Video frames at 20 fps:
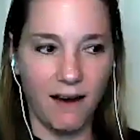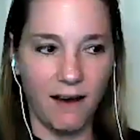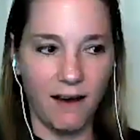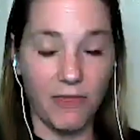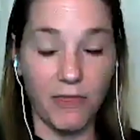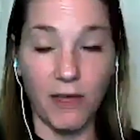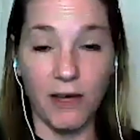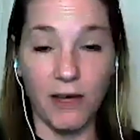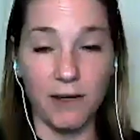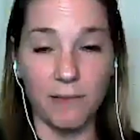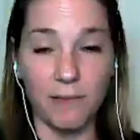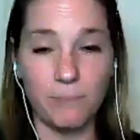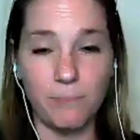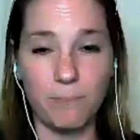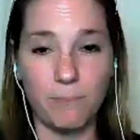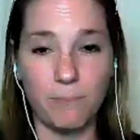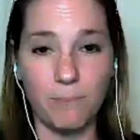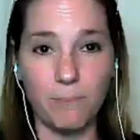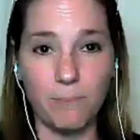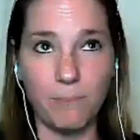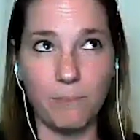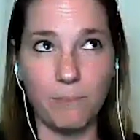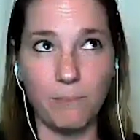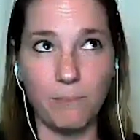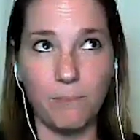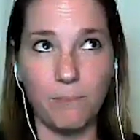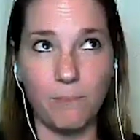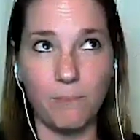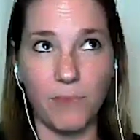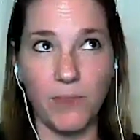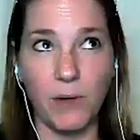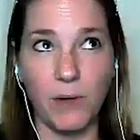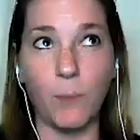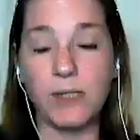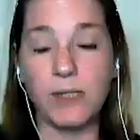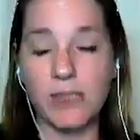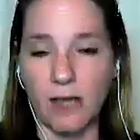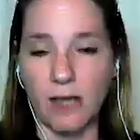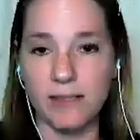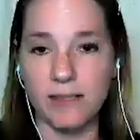the the
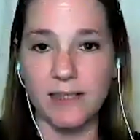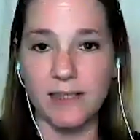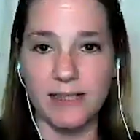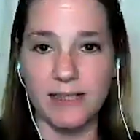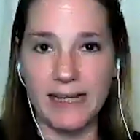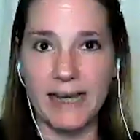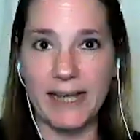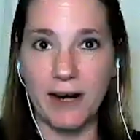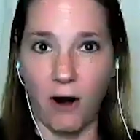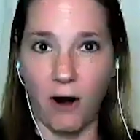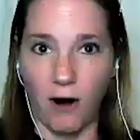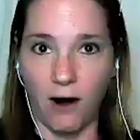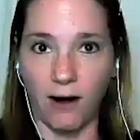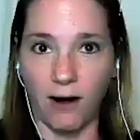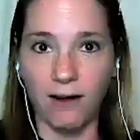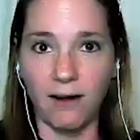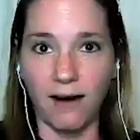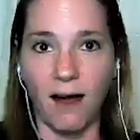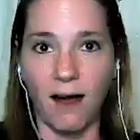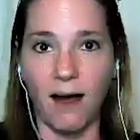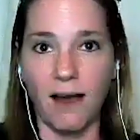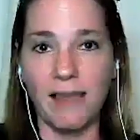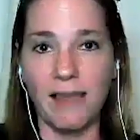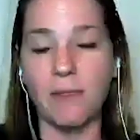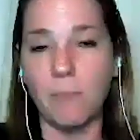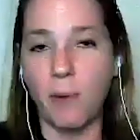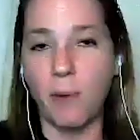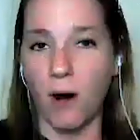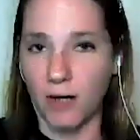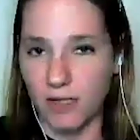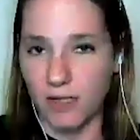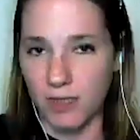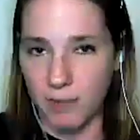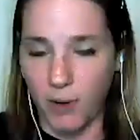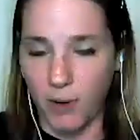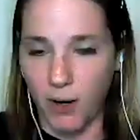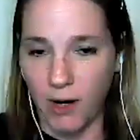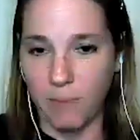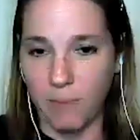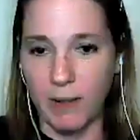Wisconsin D N R uh, in the Parks
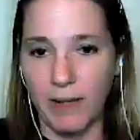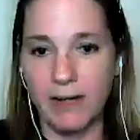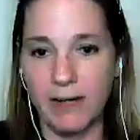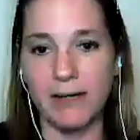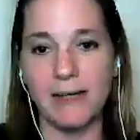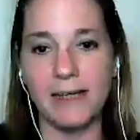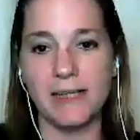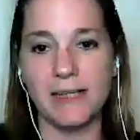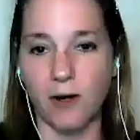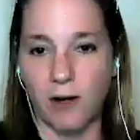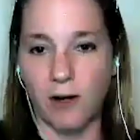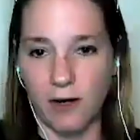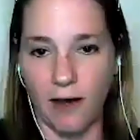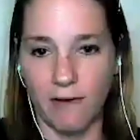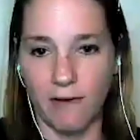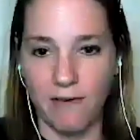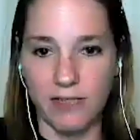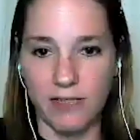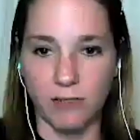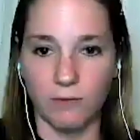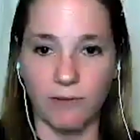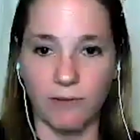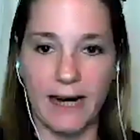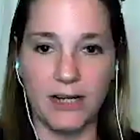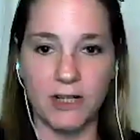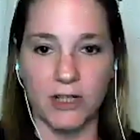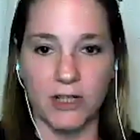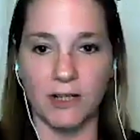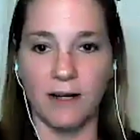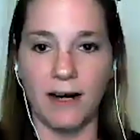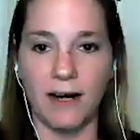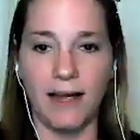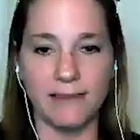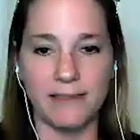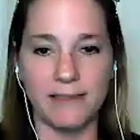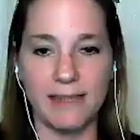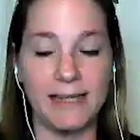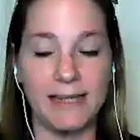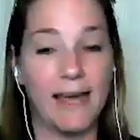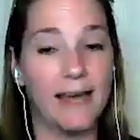Department. He started off as a ranger at
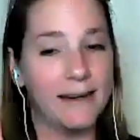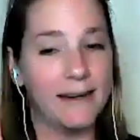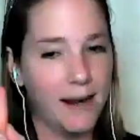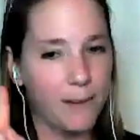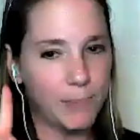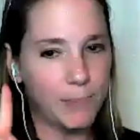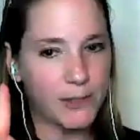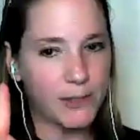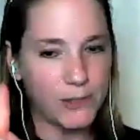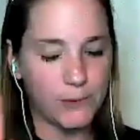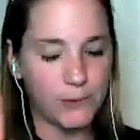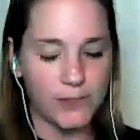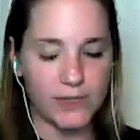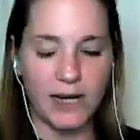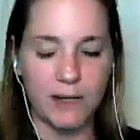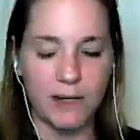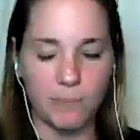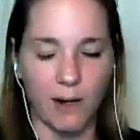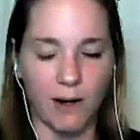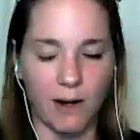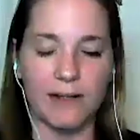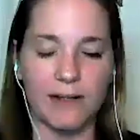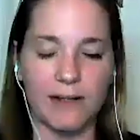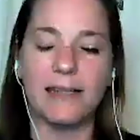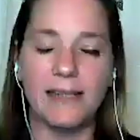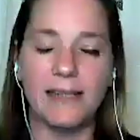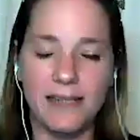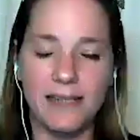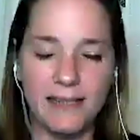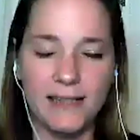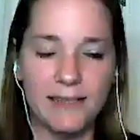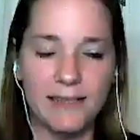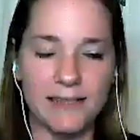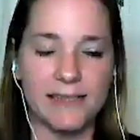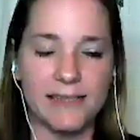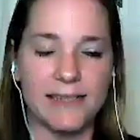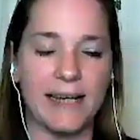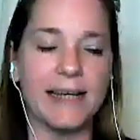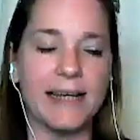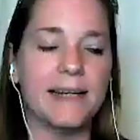the number two state park in the
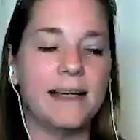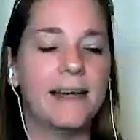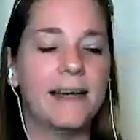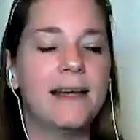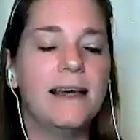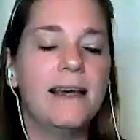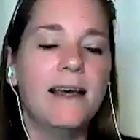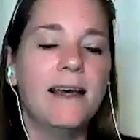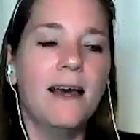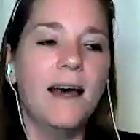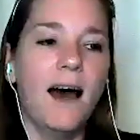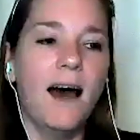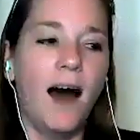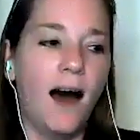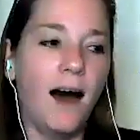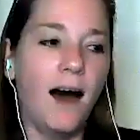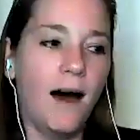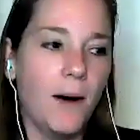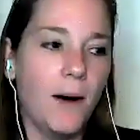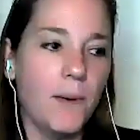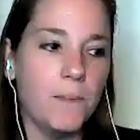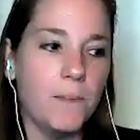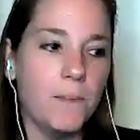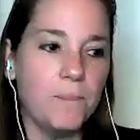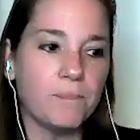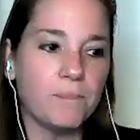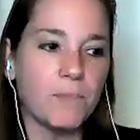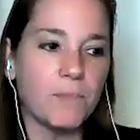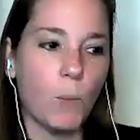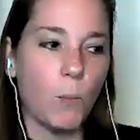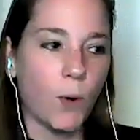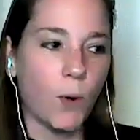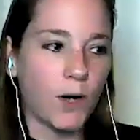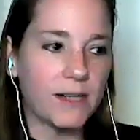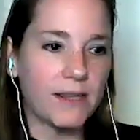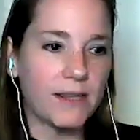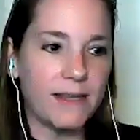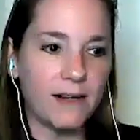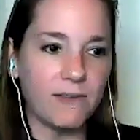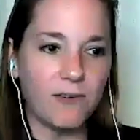state. Um, worked
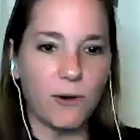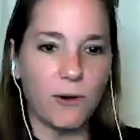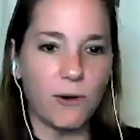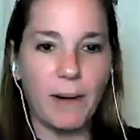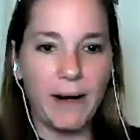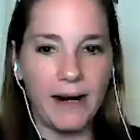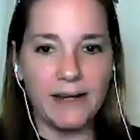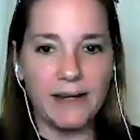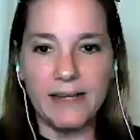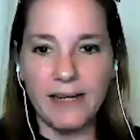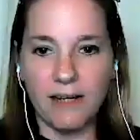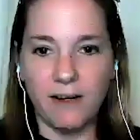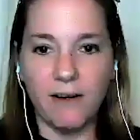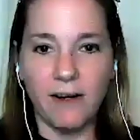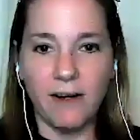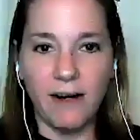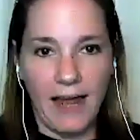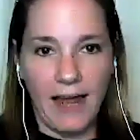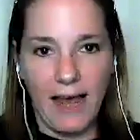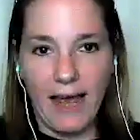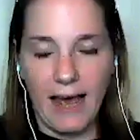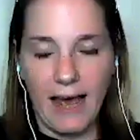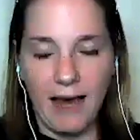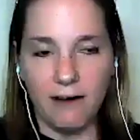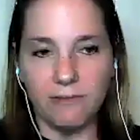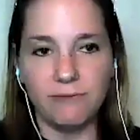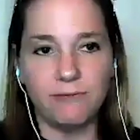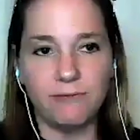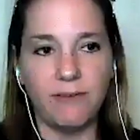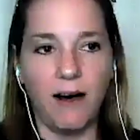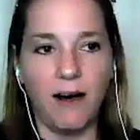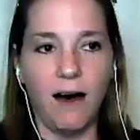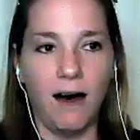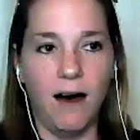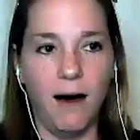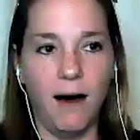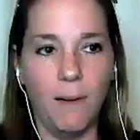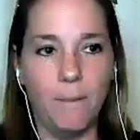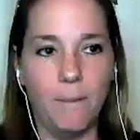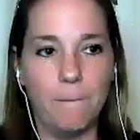there for about a year and a half.
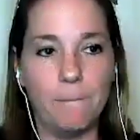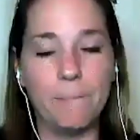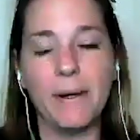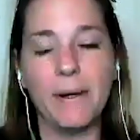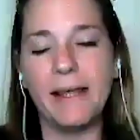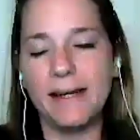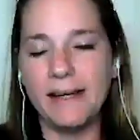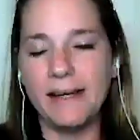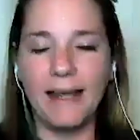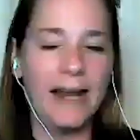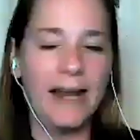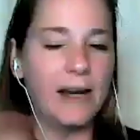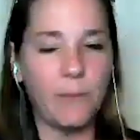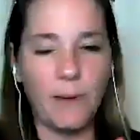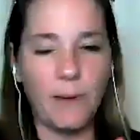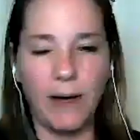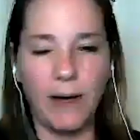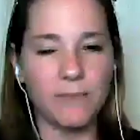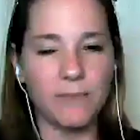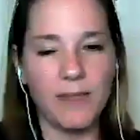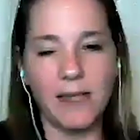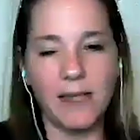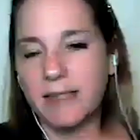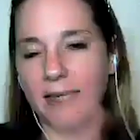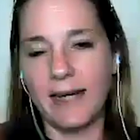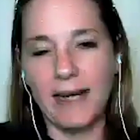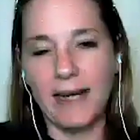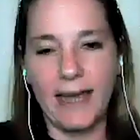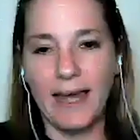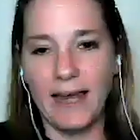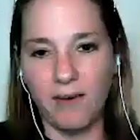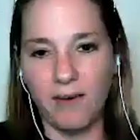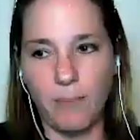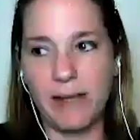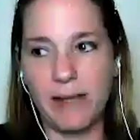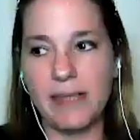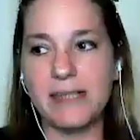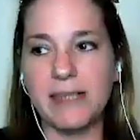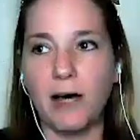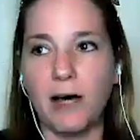Um, but anyway, that's getting ahead of
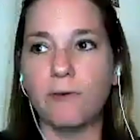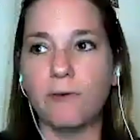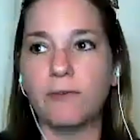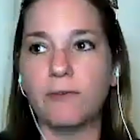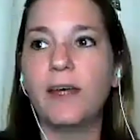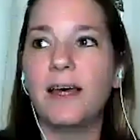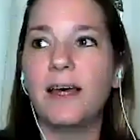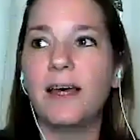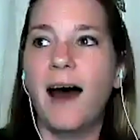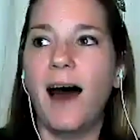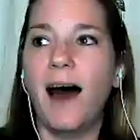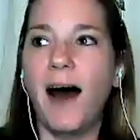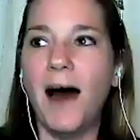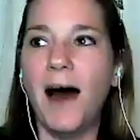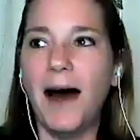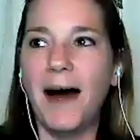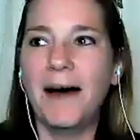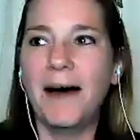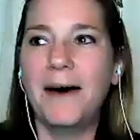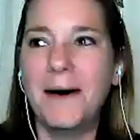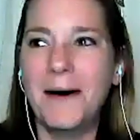myself. Uh,